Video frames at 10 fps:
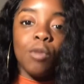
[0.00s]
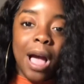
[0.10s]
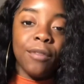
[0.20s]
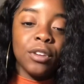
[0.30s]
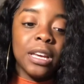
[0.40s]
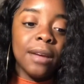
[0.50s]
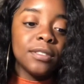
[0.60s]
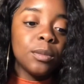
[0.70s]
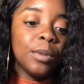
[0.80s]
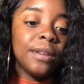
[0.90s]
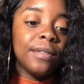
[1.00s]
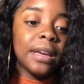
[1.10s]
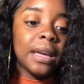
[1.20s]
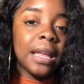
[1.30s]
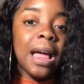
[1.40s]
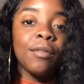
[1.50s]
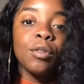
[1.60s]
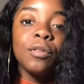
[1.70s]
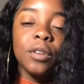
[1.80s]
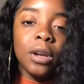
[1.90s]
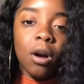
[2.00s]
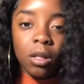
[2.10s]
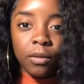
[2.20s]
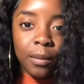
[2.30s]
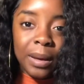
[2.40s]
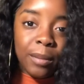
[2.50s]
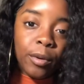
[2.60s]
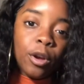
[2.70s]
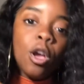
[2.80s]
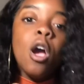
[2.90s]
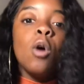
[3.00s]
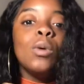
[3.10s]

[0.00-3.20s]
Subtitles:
after he gave us a briefing and after we filled out all of our paper,